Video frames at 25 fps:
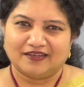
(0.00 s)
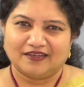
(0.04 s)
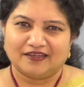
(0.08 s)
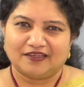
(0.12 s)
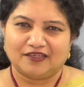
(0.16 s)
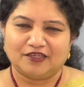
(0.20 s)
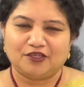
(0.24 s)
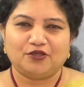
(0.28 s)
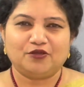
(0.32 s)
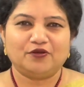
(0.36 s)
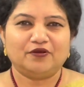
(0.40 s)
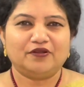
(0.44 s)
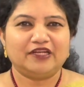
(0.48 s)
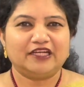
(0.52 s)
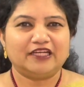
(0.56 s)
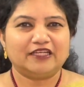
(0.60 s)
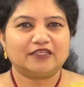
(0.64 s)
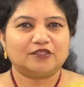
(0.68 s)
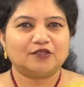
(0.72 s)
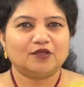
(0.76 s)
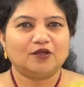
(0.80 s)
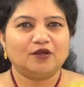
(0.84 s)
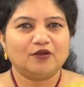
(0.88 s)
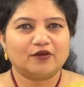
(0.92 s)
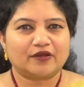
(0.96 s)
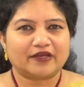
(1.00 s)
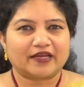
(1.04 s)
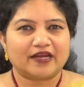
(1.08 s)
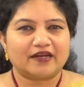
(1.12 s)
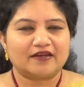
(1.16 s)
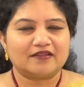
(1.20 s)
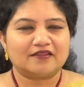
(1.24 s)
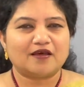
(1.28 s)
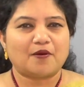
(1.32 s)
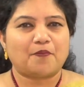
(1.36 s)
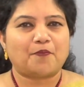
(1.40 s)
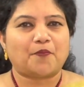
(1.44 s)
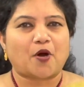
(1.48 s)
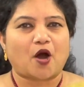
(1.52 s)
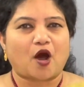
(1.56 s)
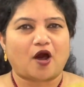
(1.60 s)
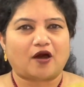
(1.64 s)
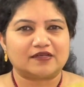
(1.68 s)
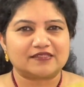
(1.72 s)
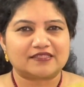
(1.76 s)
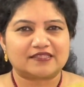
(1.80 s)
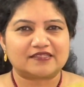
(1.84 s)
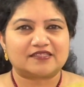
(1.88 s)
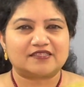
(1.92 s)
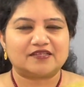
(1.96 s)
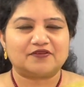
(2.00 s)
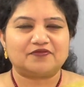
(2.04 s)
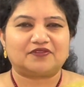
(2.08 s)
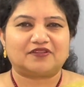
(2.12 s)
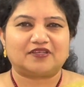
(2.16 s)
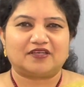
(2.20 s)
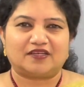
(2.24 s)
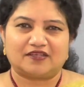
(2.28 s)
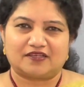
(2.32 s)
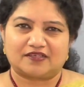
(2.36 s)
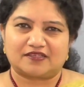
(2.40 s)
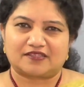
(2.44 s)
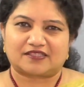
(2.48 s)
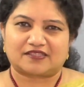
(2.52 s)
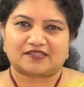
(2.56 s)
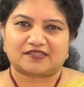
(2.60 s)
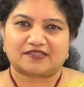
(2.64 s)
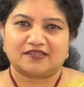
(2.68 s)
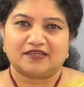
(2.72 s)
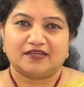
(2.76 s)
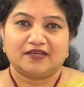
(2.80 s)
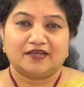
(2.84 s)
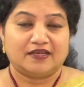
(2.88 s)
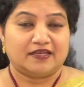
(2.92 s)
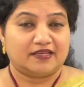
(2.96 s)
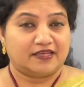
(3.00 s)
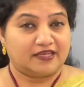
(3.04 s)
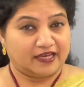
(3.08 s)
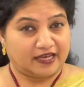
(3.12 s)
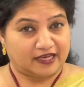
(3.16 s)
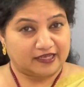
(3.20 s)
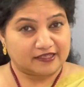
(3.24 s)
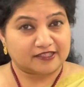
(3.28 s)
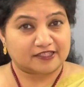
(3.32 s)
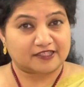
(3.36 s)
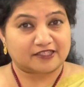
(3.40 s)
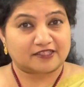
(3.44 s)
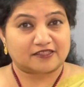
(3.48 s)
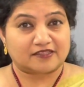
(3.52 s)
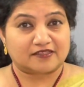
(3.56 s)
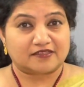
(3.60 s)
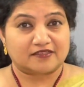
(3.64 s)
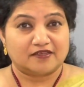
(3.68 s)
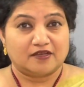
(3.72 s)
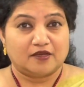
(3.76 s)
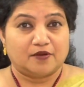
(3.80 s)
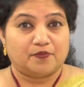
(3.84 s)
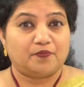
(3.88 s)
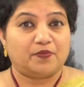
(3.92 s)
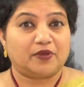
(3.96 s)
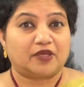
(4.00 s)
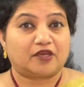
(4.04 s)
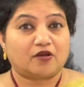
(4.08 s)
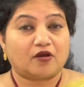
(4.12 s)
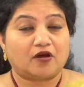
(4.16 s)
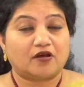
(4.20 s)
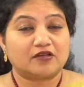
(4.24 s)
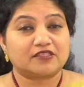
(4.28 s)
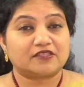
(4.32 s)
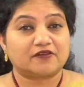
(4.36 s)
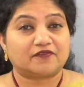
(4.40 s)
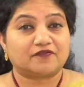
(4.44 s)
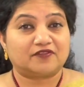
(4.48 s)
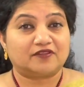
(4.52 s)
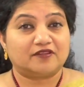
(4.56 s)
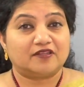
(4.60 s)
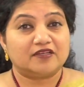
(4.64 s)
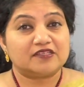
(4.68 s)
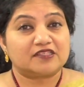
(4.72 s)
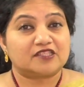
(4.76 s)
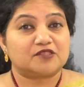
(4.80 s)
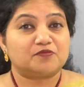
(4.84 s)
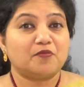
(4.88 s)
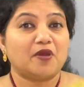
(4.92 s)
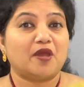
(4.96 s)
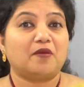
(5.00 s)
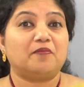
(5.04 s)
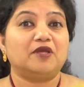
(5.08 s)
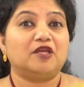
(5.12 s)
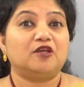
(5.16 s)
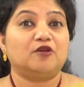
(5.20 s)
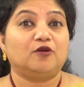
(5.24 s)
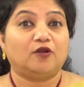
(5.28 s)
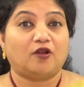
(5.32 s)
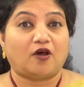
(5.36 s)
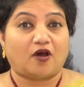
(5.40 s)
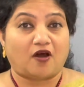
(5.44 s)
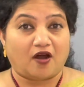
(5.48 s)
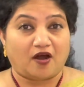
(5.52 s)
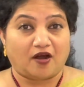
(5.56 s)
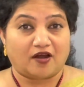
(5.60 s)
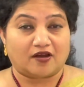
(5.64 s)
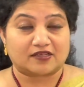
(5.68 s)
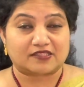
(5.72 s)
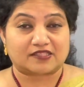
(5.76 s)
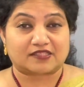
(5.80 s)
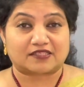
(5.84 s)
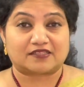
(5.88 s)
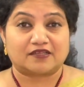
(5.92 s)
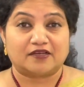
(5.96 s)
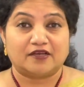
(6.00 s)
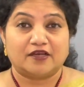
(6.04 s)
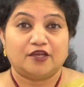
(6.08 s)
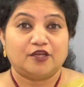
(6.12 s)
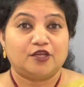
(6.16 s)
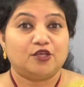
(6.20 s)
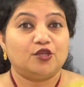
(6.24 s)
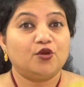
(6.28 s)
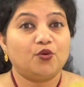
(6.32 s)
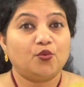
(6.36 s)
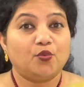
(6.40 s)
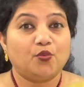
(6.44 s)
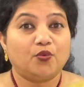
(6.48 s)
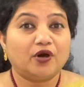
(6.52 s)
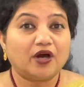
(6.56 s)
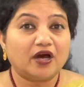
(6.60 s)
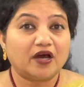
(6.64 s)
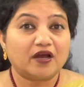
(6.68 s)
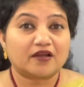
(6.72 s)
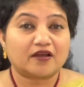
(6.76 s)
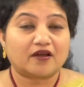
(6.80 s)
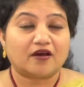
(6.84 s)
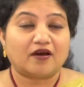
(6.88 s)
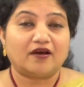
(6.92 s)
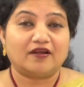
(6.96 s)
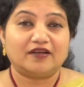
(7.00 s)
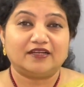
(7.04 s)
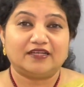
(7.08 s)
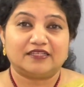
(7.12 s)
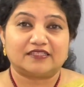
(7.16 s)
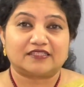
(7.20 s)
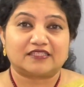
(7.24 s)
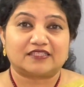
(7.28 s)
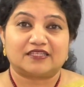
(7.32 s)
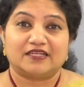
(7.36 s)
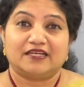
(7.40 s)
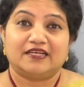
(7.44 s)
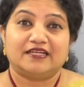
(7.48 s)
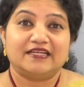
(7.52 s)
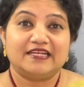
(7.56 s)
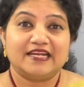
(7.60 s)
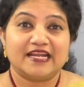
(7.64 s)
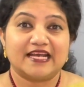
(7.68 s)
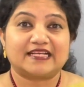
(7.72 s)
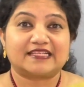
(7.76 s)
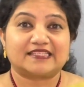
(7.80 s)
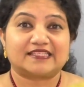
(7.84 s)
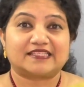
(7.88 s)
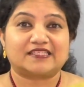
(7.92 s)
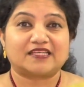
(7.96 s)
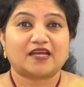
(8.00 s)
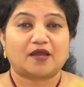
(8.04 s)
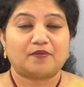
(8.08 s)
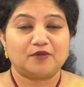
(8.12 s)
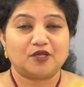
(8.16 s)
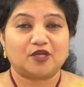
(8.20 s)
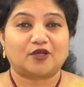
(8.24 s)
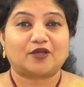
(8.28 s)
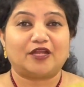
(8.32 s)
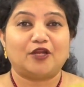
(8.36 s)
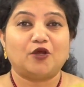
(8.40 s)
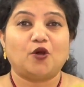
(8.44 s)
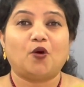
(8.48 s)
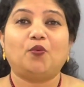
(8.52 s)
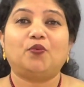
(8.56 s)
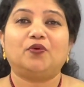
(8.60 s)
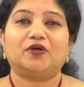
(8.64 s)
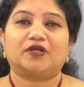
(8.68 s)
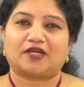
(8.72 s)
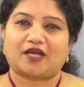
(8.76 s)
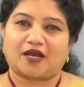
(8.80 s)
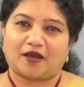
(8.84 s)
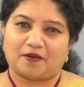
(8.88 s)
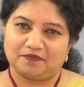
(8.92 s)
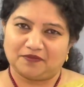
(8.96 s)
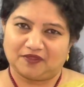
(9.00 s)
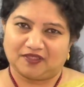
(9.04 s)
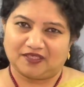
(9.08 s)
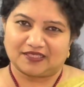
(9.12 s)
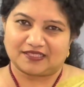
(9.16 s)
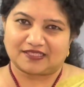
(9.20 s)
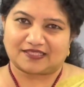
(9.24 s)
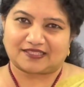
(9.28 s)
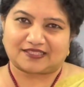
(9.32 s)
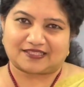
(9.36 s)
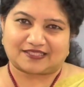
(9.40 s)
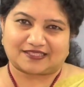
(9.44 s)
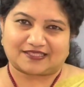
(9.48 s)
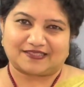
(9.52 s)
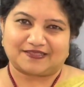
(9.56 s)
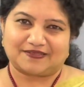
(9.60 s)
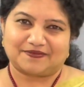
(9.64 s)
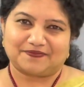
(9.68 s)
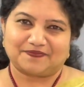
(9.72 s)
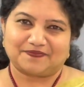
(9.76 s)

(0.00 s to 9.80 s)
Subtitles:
You need to look at the positive things. Yes, because of this maybe you lost. You work on it. Next time you can overcome this.